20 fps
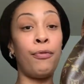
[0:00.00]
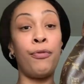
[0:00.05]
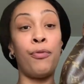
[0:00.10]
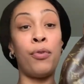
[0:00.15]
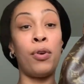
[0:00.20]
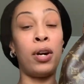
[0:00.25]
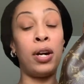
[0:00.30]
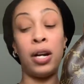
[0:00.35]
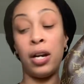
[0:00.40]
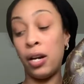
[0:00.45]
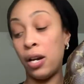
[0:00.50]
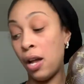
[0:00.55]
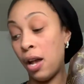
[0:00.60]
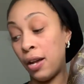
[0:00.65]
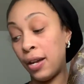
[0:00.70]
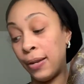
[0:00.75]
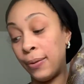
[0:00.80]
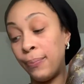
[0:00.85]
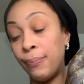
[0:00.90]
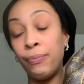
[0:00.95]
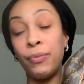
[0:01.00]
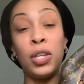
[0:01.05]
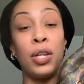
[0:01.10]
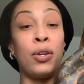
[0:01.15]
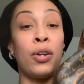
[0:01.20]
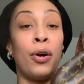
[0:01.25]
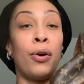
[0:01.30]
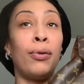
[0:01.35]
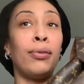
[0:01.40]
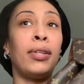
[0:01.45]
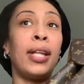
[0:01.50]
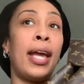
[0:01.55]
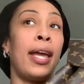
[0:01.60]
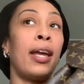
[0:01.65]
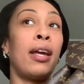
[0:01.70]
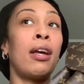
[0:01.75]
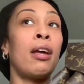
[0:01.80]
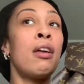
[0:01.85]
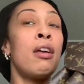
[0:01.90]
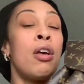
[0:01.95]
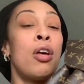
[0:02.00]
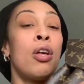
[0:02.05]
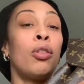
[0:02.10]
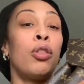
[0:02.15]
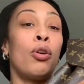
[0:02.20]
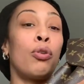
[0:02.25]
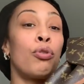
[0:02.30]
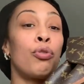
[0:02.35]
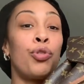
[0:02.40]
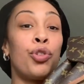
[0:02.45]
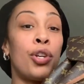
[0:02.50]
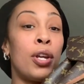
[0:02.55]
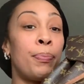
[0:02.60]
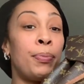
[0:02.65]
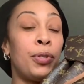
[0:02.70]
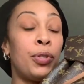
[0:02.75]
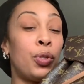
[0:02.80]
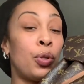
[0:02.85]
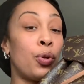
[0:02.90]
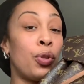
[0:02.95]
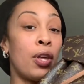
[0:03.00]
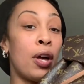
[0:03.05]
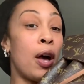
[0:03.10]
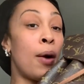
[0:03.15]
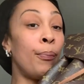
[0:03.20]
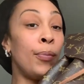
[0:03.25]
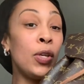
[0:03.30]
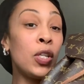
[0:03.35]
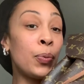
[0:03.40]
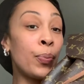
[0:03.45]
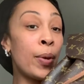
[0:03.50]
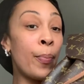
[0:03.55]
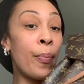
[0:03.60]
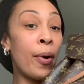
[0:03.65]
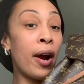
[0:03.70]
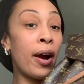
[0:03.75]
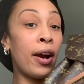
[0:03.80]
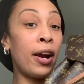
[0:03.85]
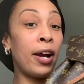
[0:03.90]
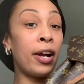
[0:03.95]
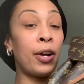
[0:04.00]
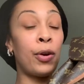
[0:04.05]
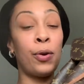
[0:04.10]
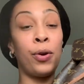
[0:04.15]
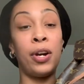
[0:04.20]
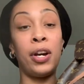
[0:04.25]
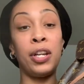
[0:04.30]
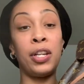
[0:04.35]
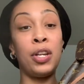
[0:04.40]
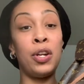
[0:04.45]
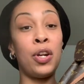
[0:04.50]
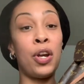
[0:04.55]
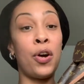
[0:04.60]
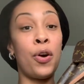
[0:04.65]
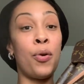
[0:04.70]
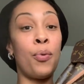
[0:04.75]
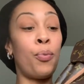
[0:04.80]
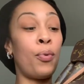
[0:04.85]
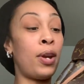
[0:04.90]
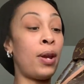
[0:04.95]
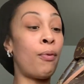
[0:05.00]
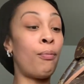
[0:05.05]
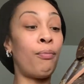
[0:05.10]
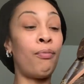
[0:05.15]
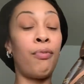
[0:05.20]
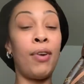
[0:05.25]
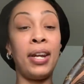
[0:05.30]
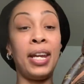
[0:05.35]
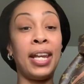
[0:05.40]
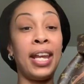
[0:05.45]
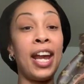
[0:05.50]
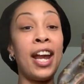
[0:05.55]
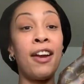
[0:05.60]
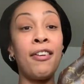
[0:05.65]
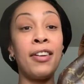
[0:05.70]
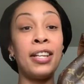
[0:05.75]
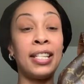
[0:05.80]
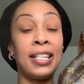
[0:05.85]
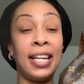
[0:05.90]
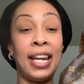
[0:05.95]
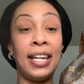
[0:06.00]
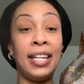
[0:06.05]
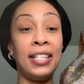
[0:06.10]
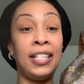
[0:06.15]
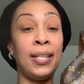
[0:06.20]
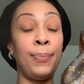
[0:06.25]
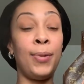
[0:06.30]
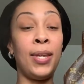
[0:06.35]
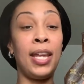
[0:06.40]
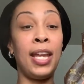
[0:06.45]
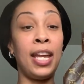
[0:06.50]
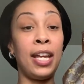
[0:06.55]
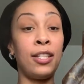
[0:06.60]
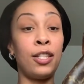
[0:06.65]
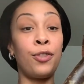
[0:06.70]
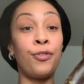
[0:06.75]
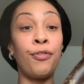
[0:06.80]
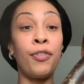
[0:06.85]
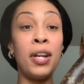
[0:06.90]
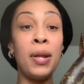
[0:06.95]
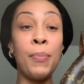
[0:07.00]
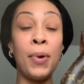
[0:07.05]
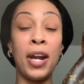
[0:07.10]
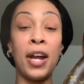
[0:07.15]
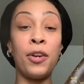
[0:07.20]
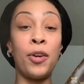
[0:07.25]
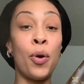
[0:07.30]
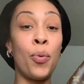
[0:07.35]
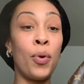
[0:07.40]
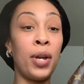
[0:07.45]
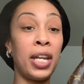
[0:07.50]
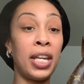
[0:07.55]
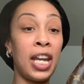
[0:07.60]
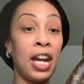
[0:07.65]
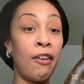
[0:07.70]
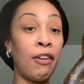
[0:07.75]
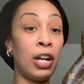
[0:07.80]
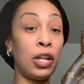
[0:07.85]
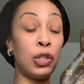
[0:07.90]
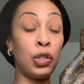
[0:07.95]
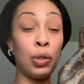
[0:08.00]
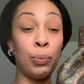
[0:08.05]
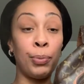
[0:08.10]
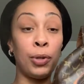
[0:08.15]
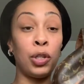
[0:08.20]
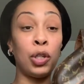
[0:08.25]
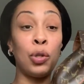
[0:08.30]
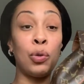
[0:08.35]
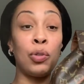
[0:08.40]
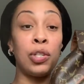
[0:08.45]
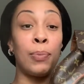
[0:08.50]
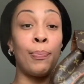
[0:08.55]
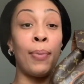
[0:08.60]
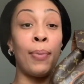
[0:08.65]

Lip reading: for, you know, like little trips to the amusement park, or, you know, when I'm running errands and I need to be hands-free, but I don't want to carry a super huge